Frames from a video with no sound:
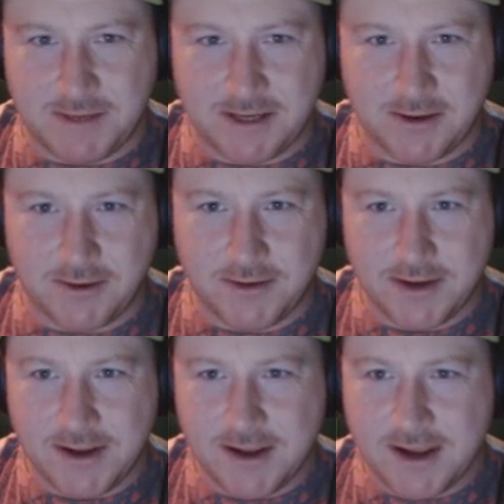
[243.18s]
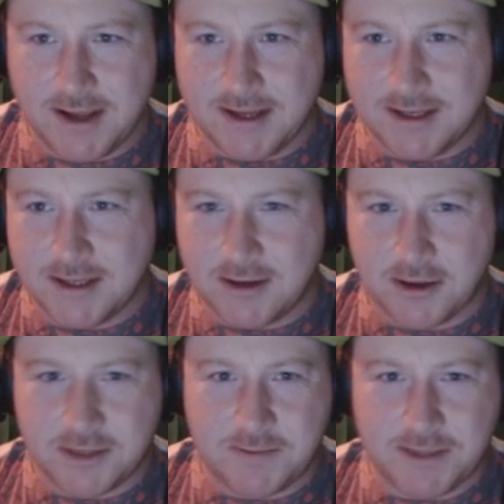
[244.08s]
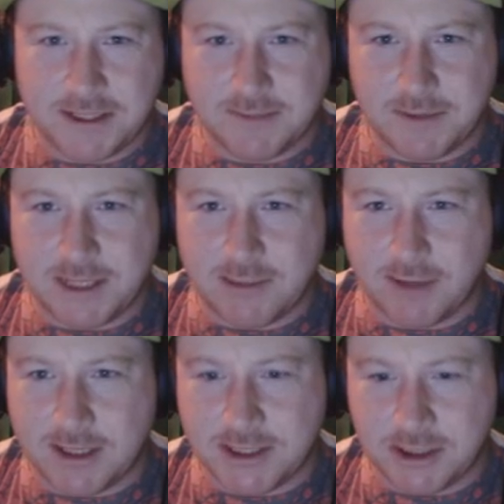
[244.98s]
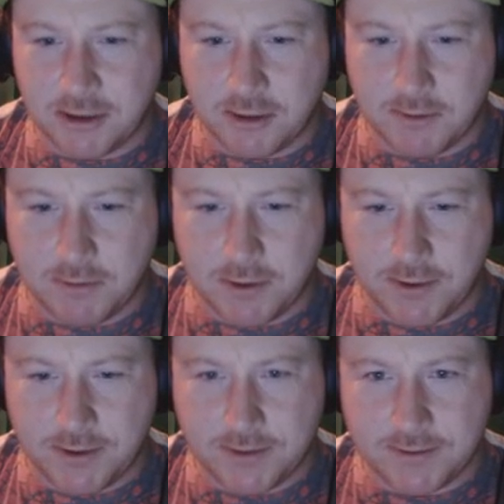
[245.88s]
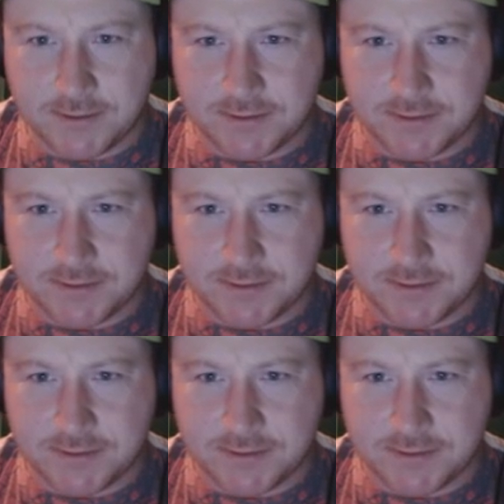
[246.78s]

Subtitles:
Oh my god. Cause basically quickly soak up the blood.